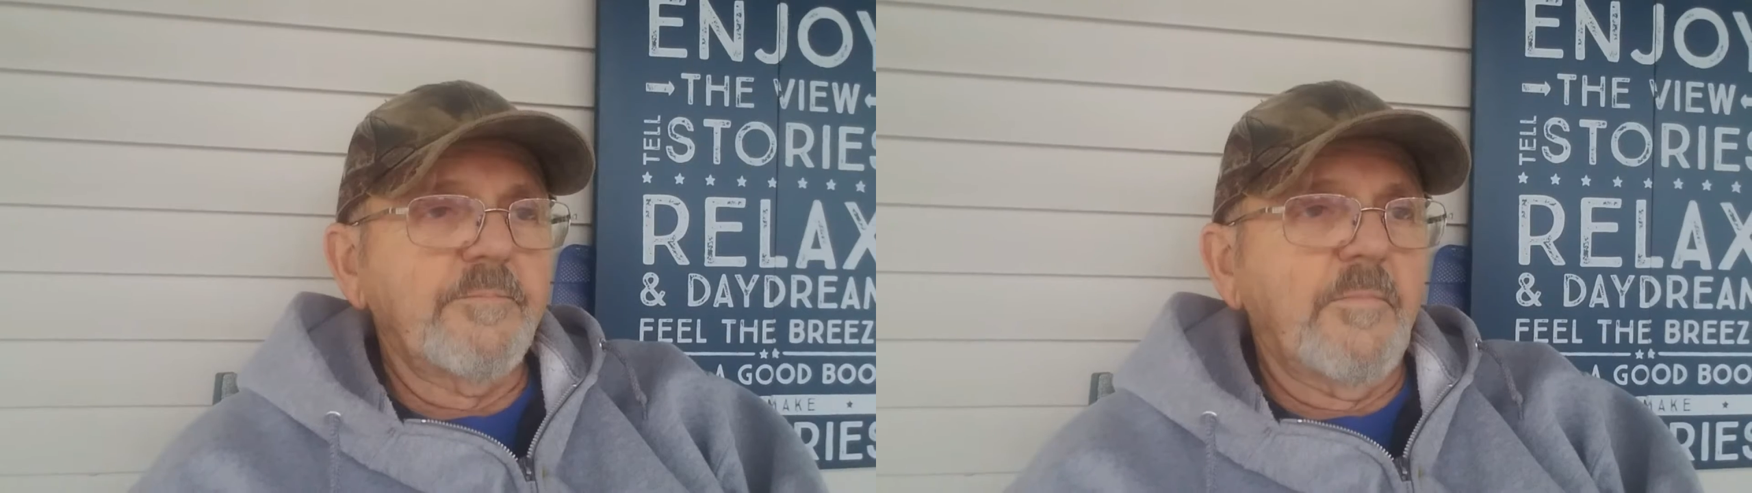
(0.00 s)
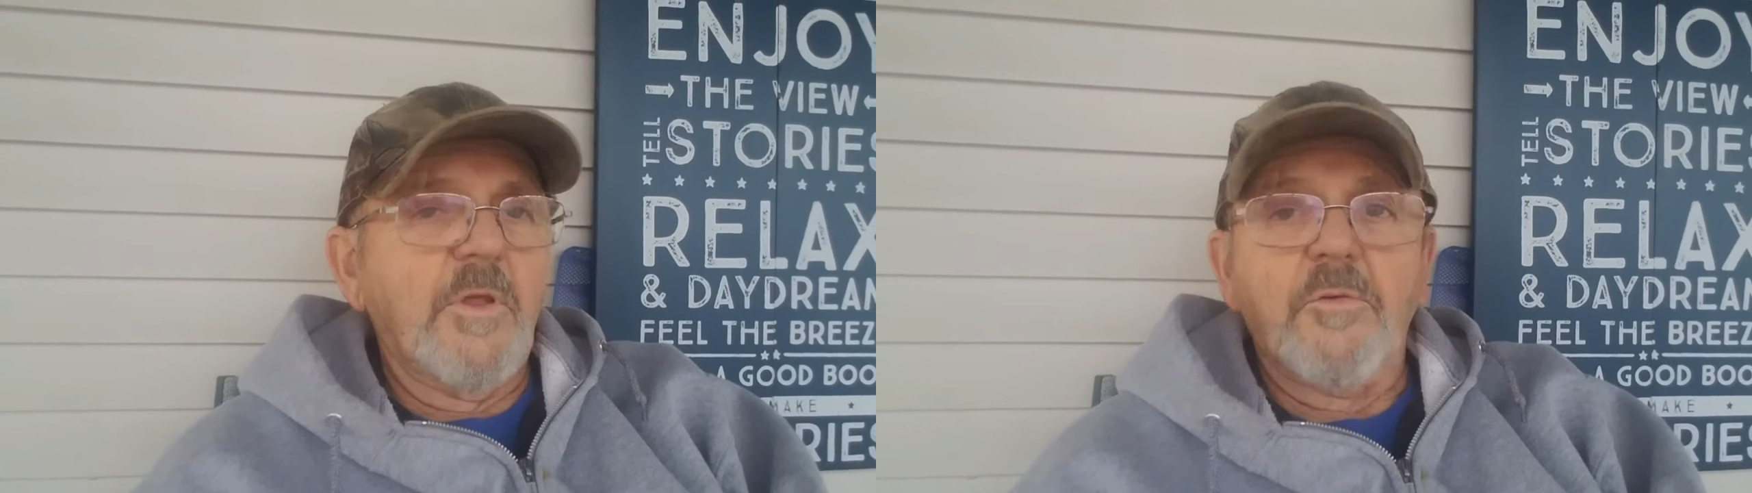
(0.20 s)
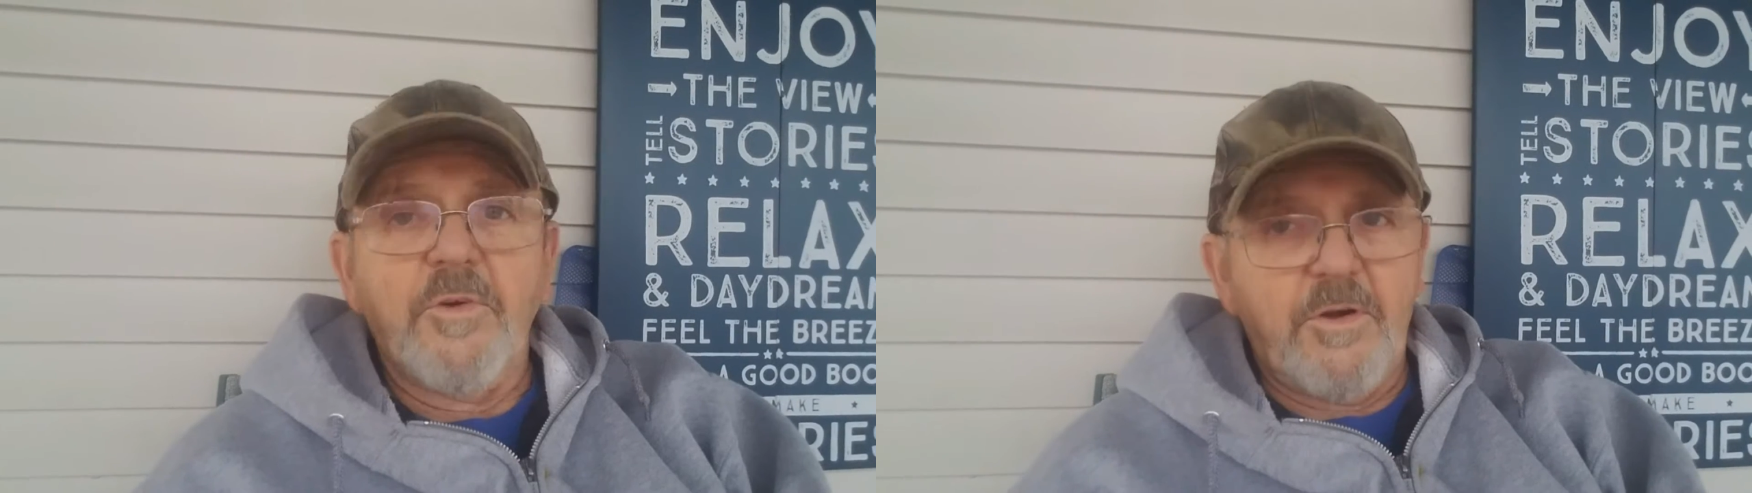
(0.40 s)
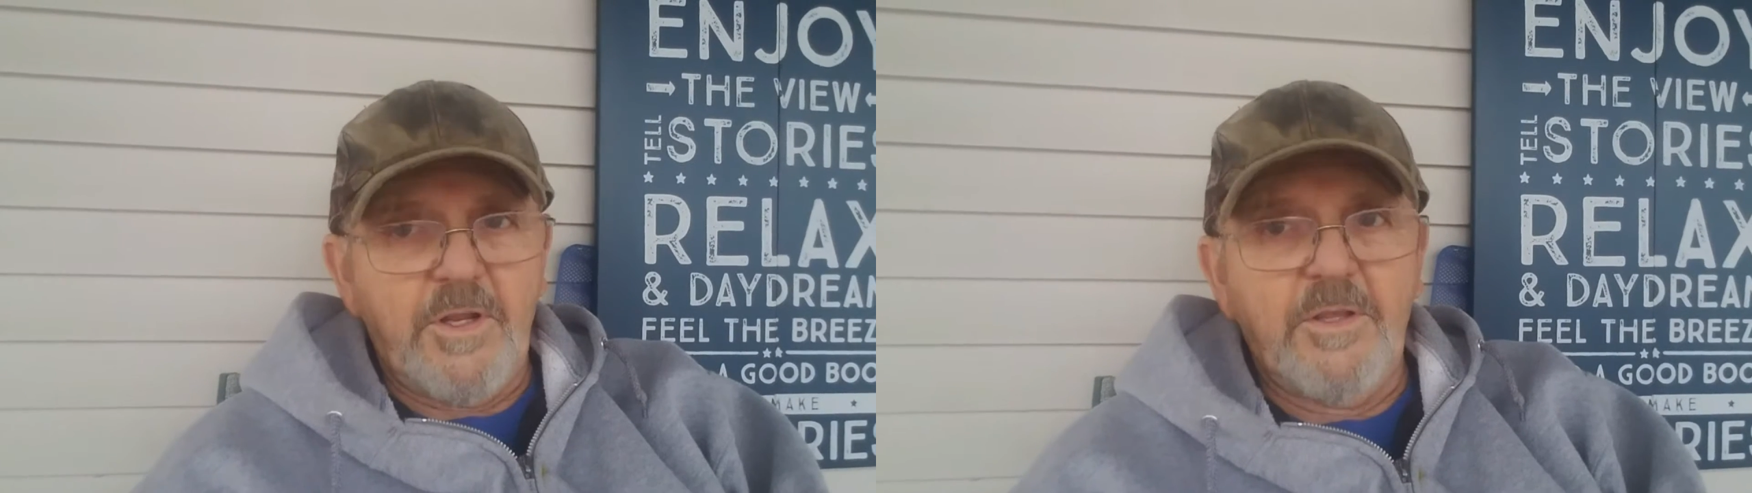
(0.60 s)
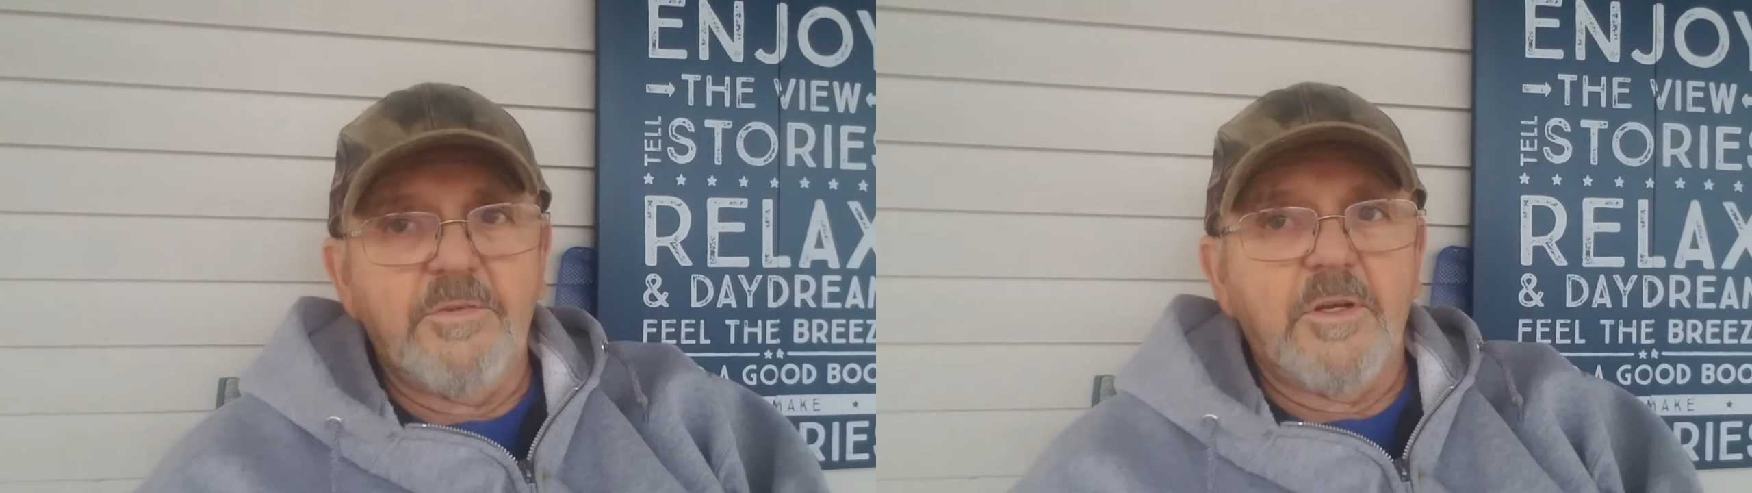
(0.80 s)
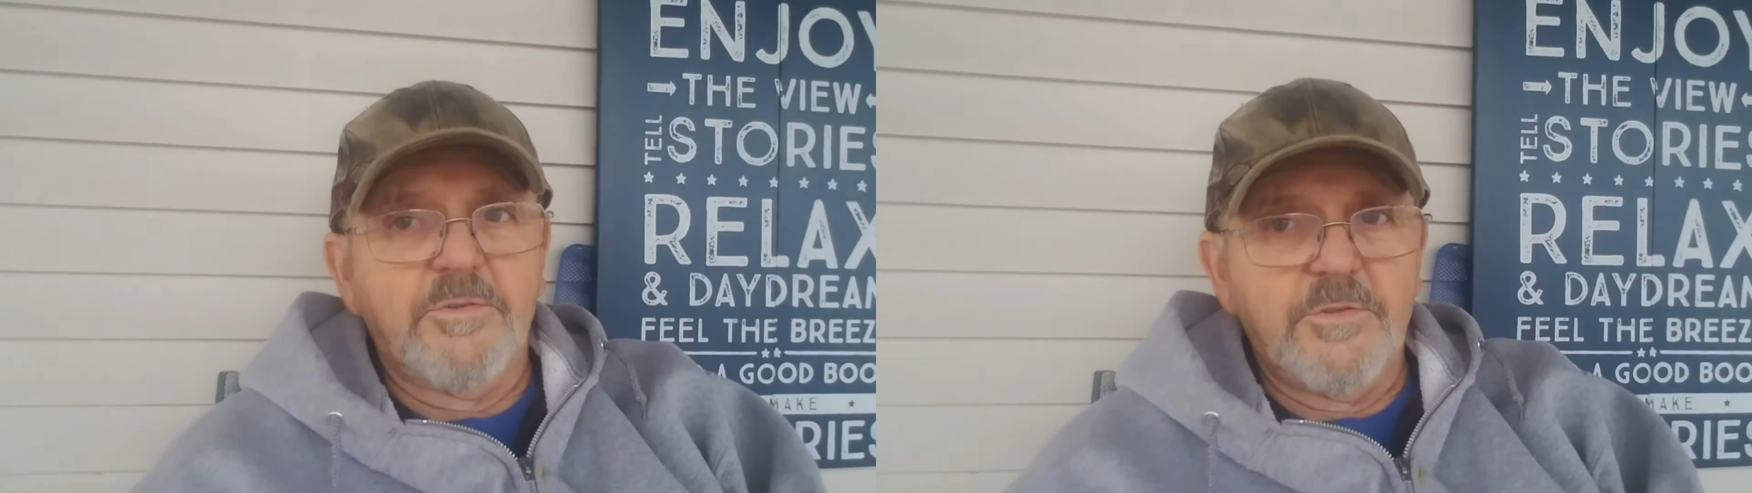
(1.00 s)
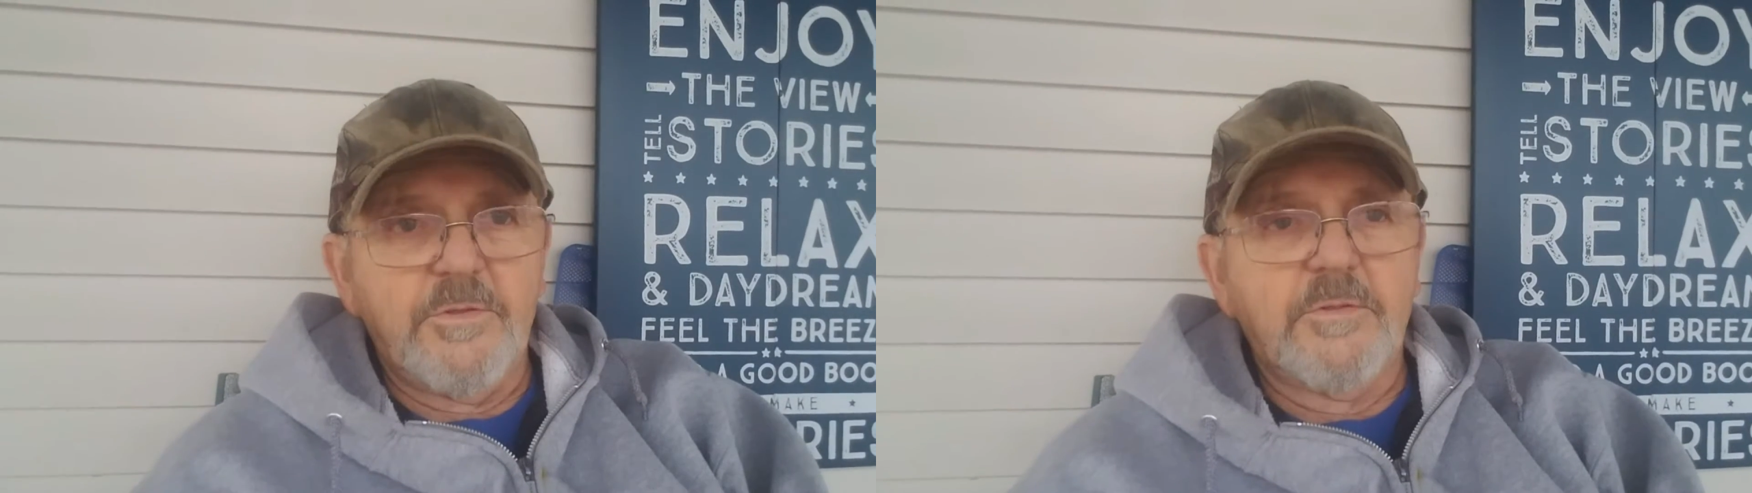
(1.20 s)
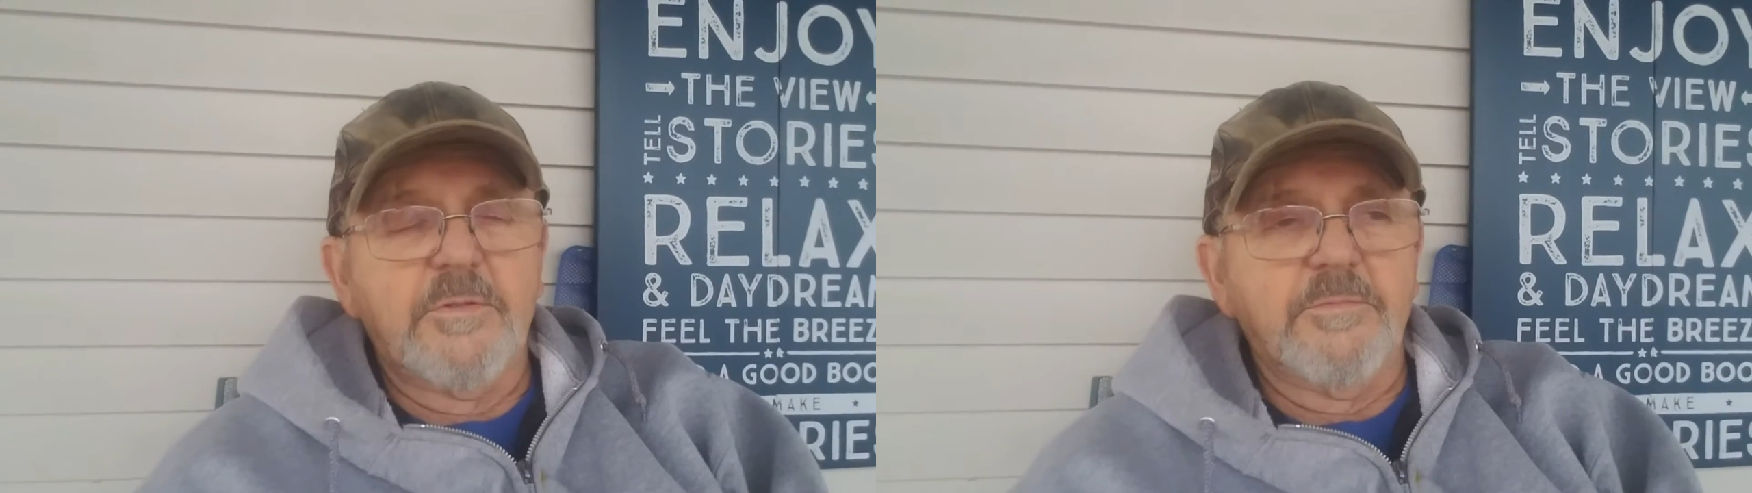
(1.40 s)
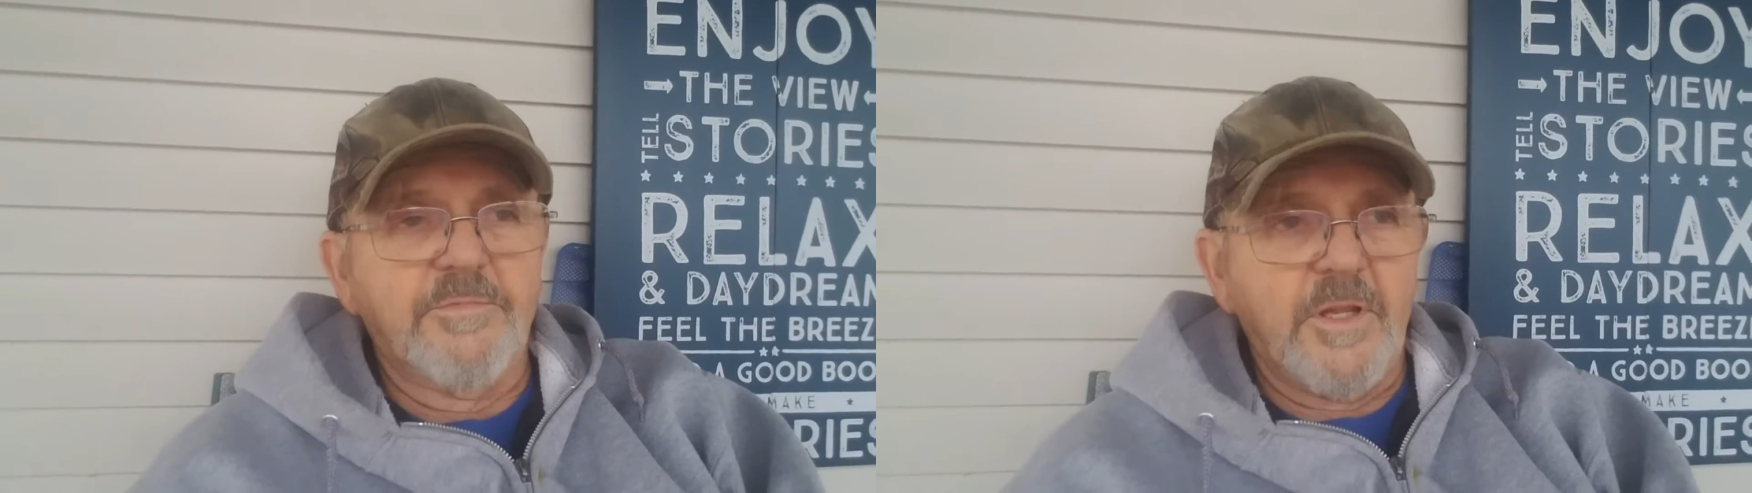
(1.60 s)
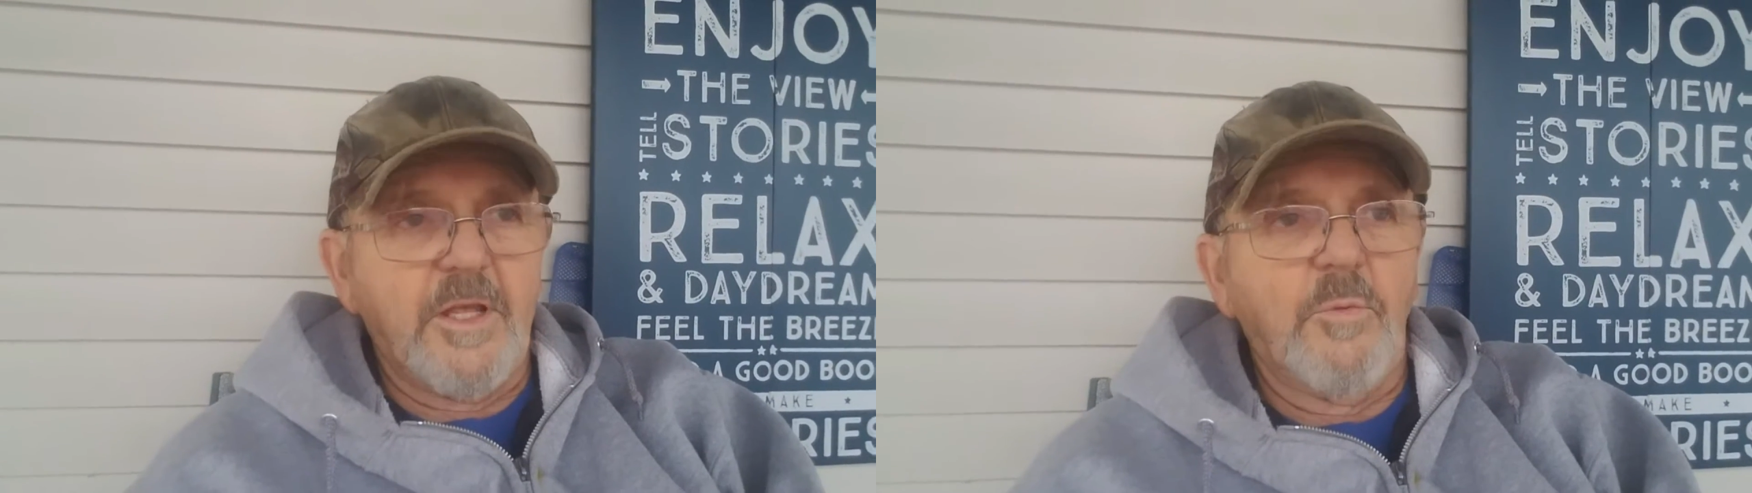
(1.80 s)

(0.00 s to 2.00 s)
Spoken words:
they're very easy to flood.